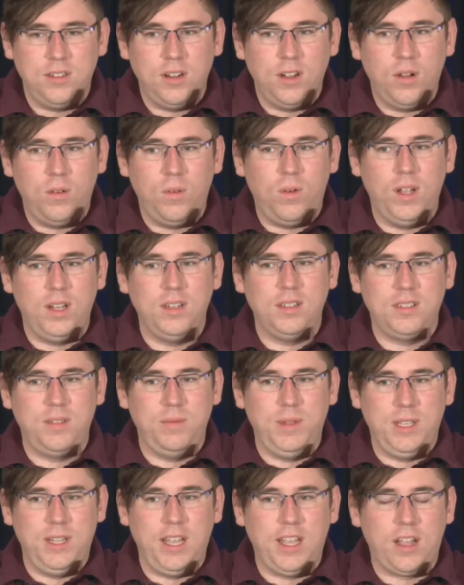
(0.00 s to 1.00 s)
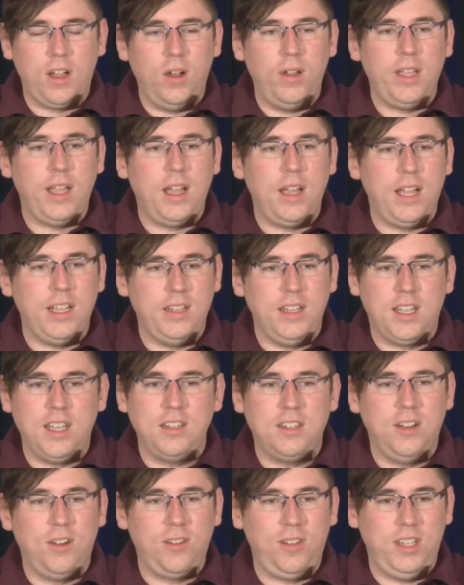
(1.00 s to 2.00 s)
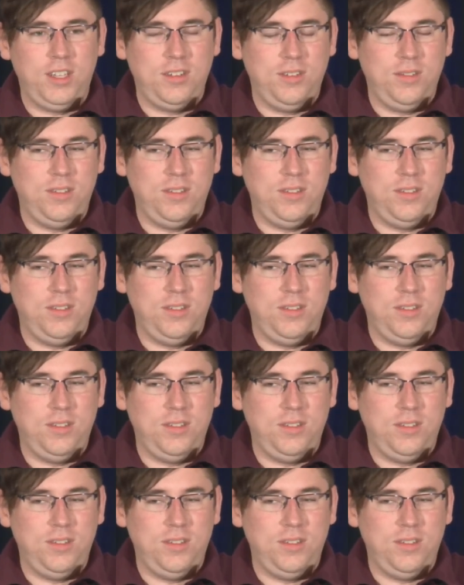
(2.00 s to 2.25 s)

You don't want to be like, oh yeah, it can totally